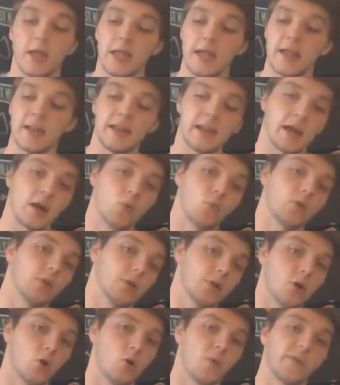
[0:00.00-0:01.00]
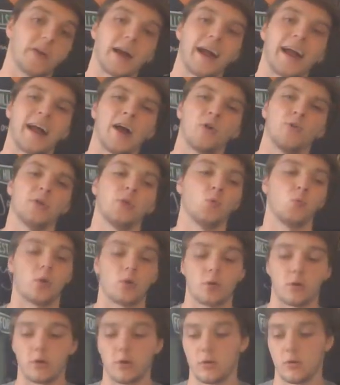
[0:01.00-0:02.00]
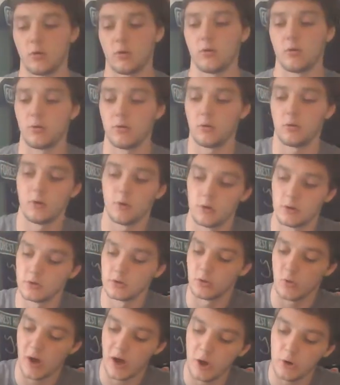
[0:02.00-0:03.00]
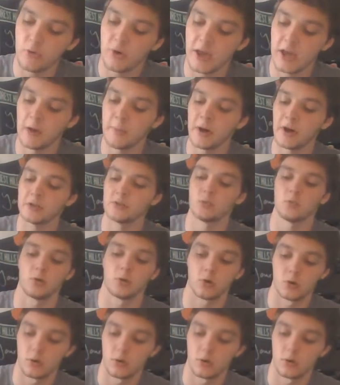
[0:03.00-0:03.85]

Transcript: And now we're gonna go over how they work. So how do antibodies work?